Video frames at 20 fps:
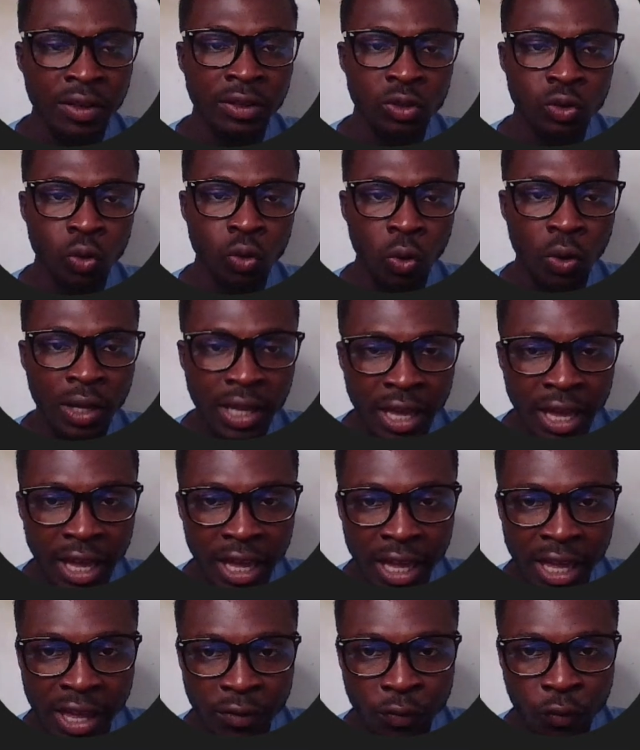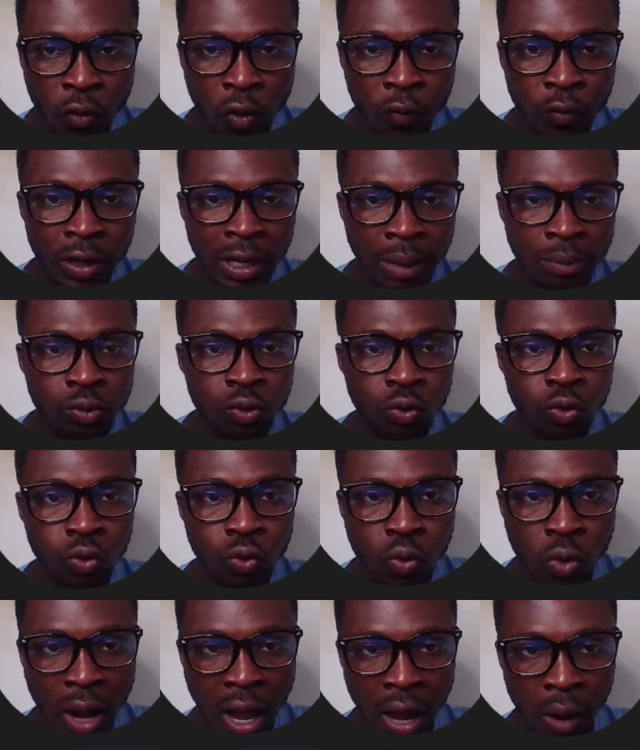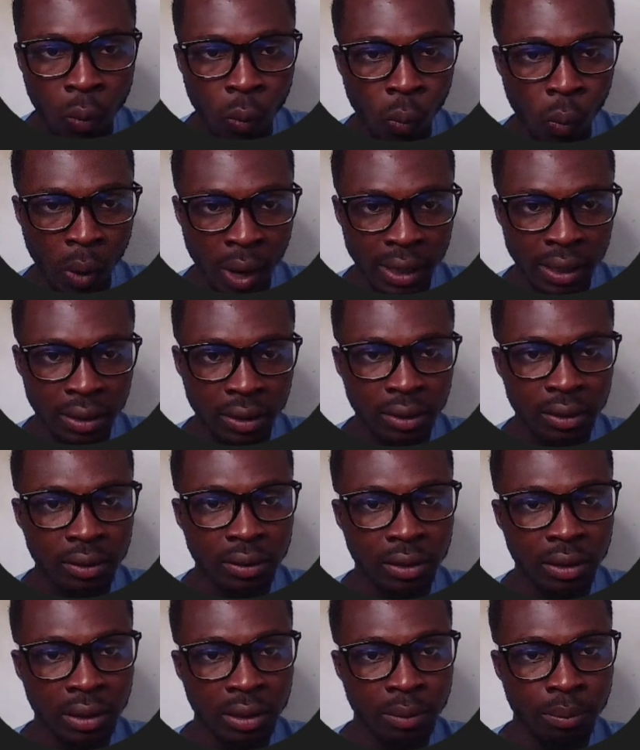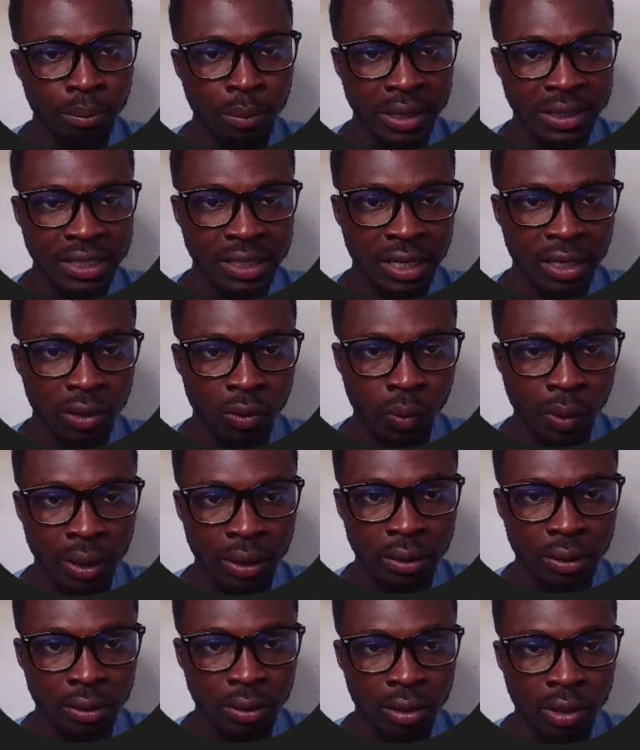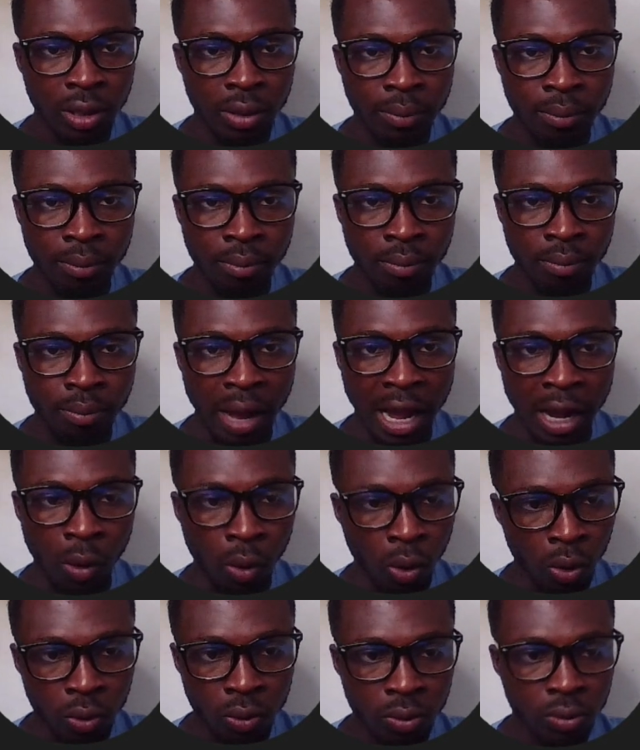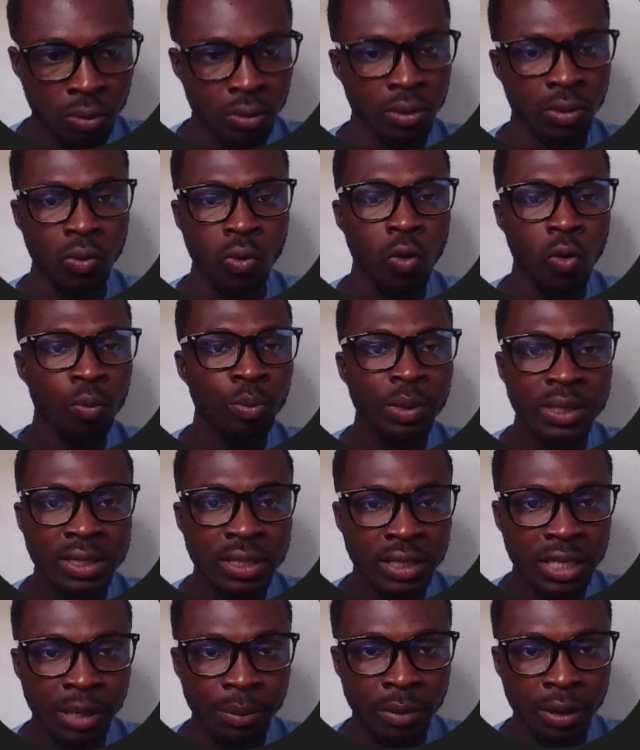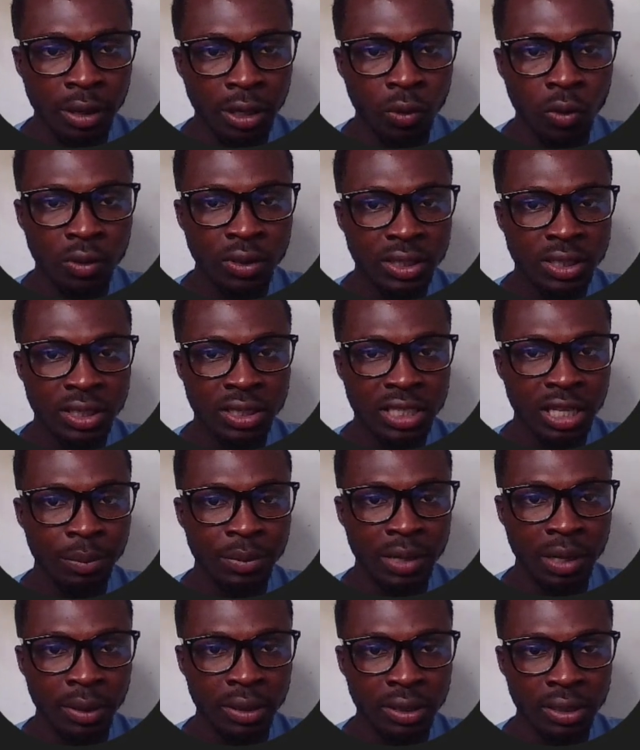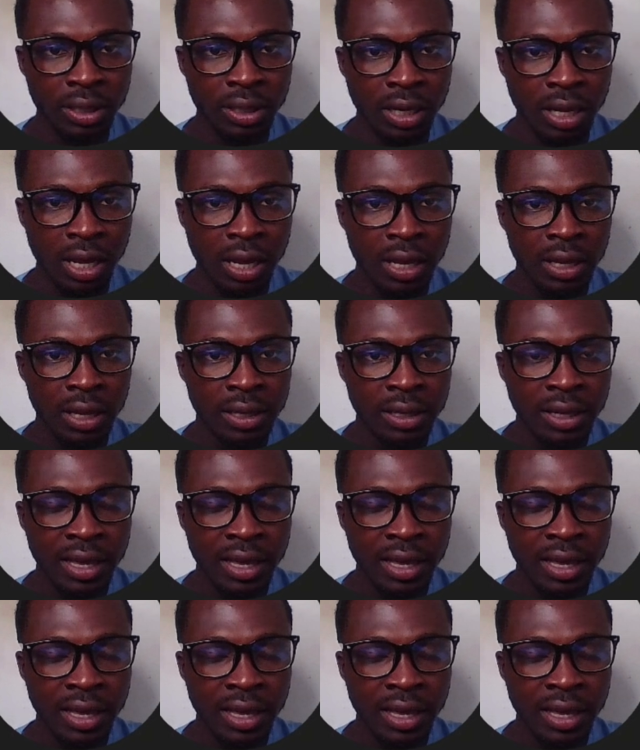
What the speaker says: So here, if Kofi comes to school at 1, my taken 1 by honor, or meet the conditions na money na.